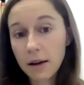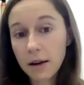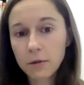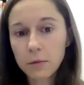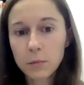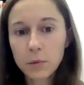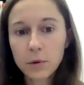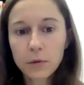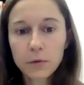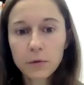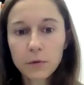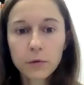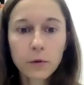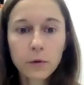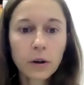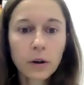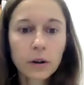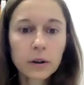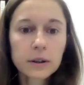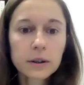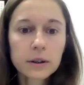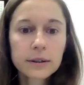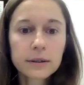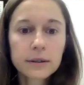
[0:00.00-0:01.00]
if they haven't
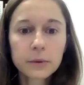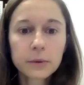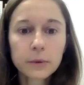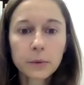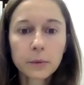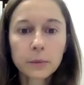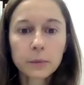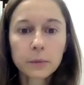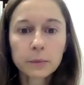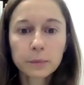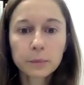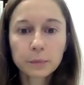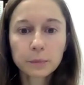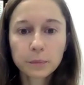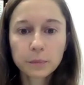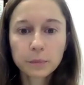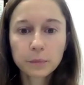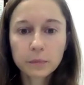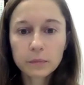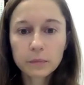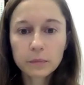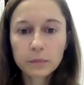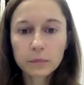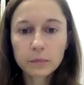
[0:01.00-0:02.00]
before,
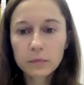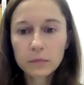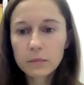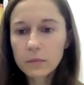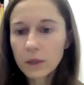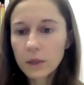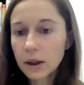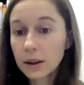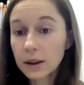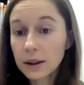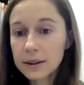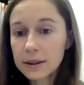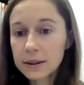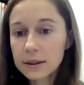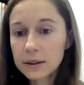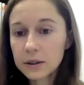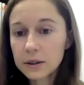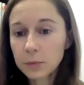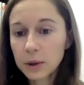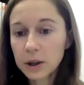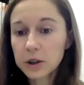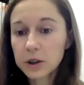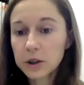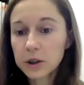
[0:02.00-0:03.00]
to
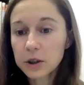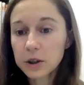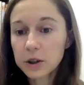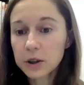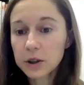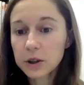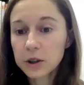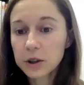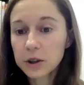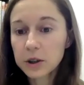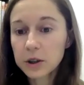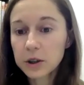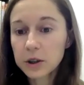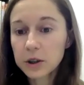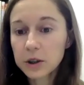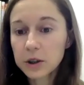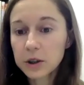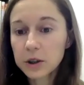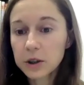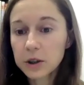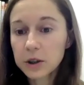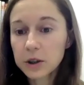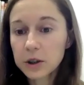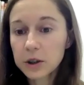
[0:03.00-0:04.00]
listen to my
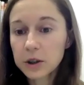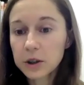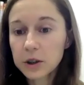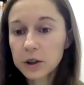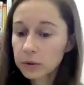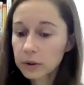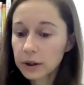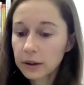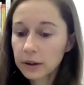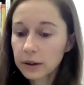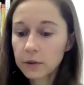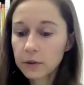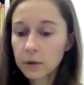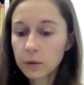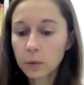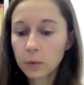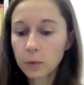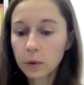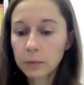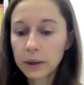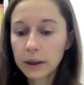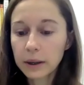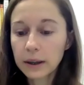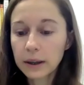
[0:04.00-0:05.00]
story and the
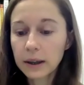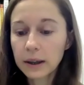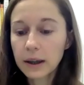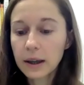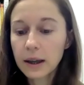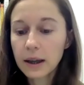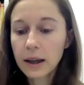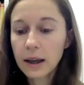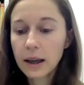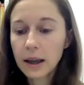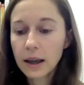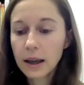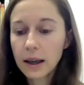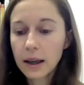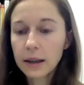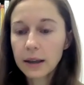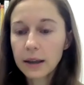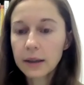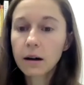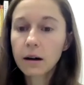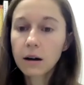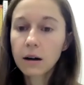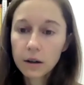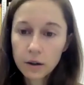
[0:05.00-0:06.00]
story of the woman
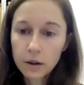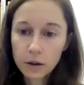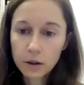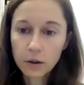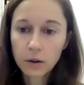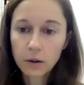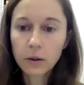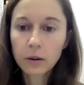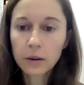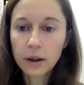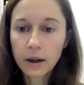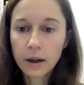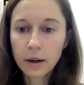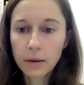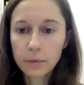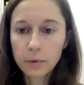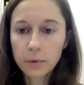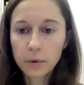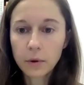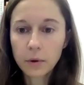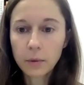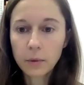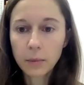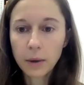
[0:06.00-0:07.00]
in the
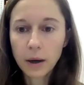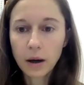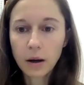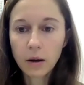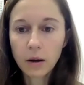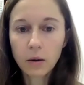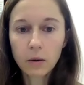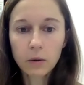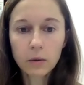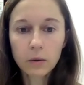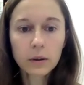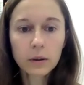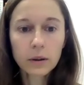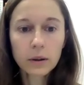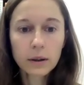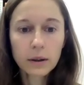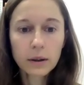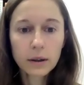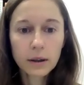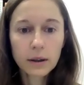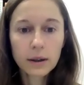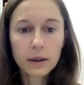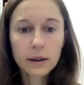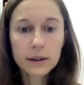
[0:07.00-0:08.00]
article that I wrote
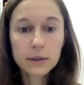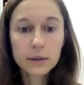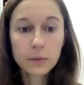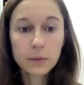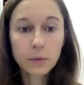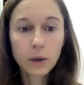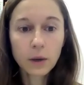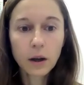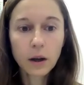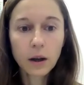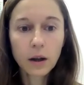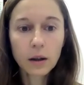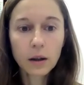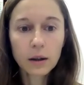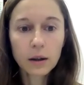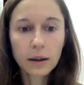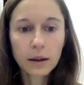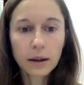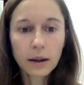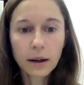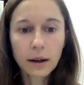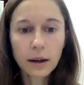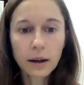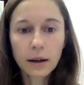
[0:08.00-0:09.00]
about as
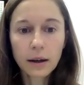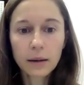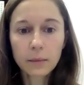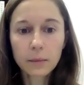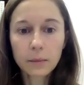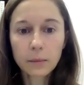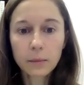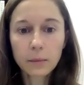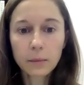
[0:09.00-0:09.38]
well.